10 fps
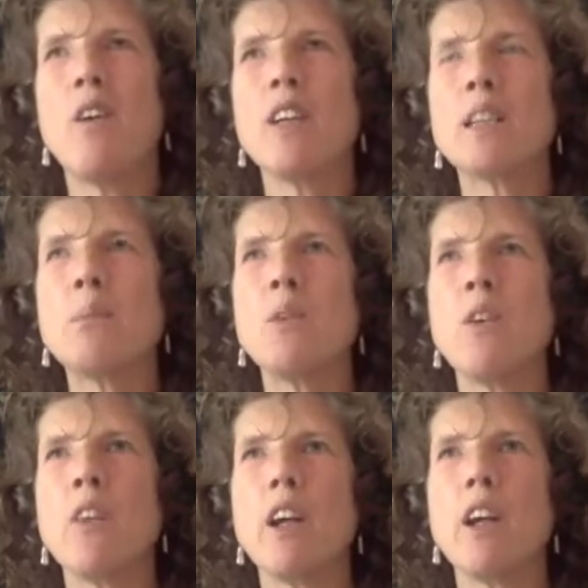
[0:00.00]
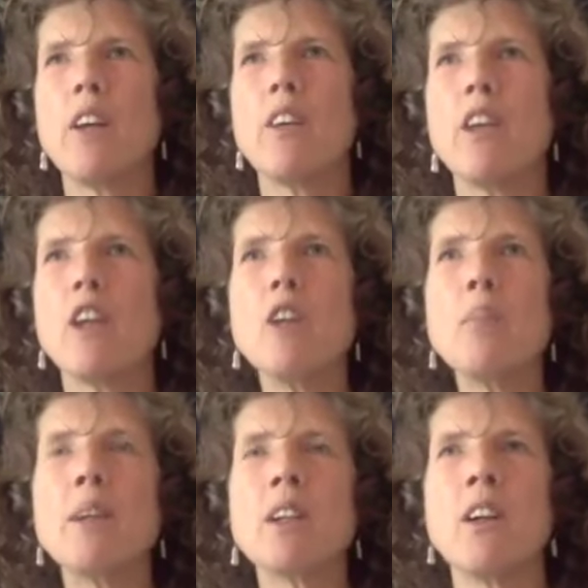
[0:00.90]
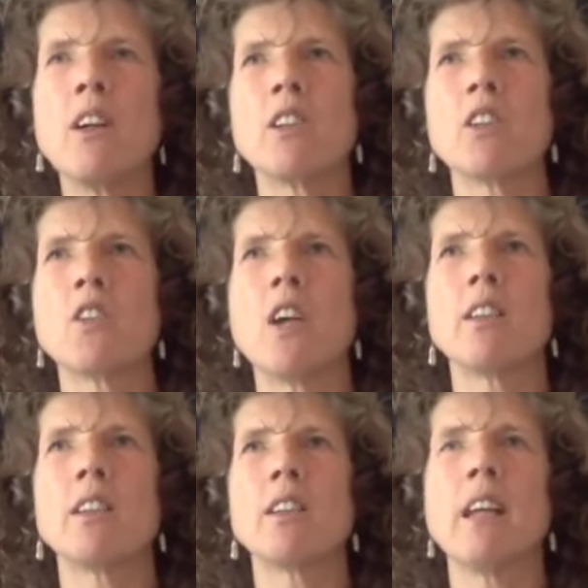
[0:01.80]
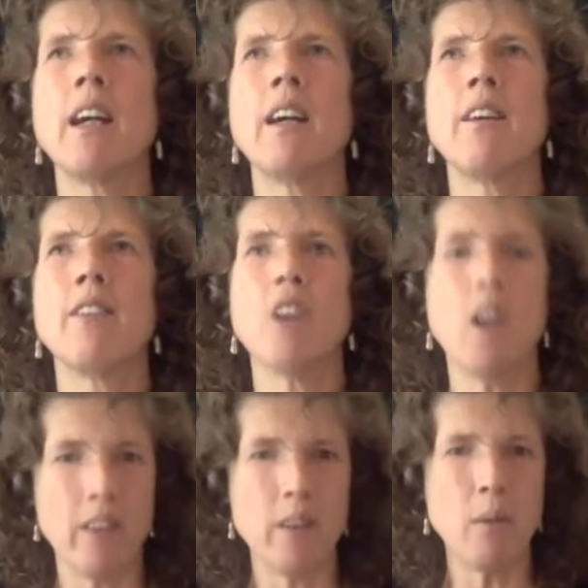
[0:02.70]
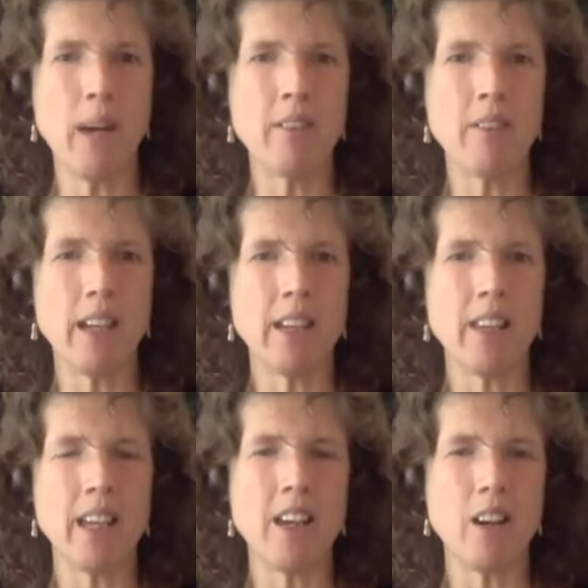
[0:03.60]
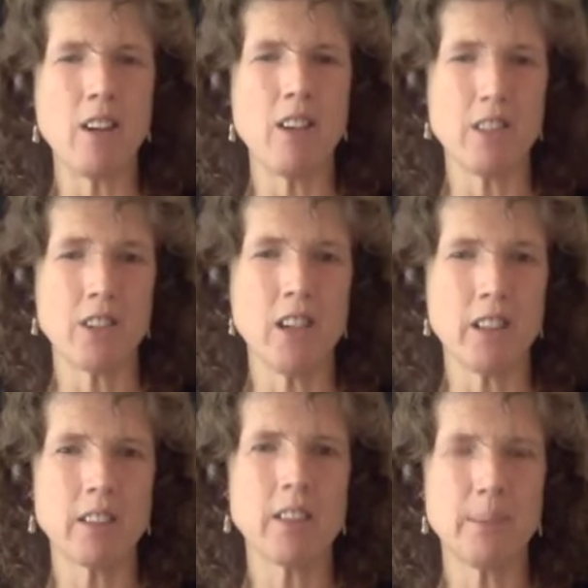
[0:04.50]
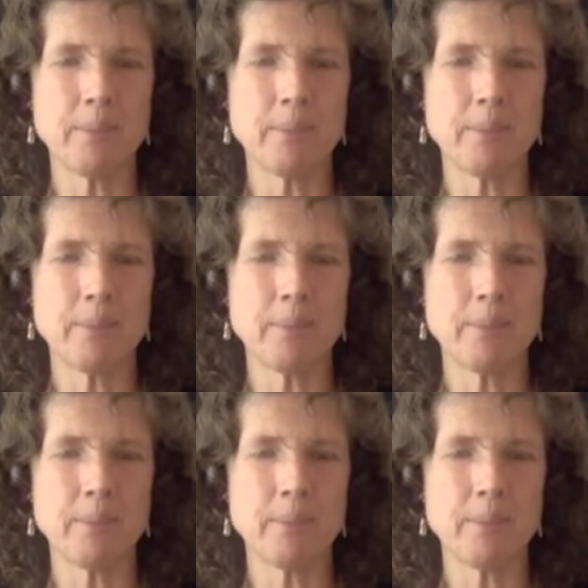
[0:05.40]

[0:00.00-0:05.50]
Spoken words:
it's more the human constructs that have got in the way, really, the ego constructs.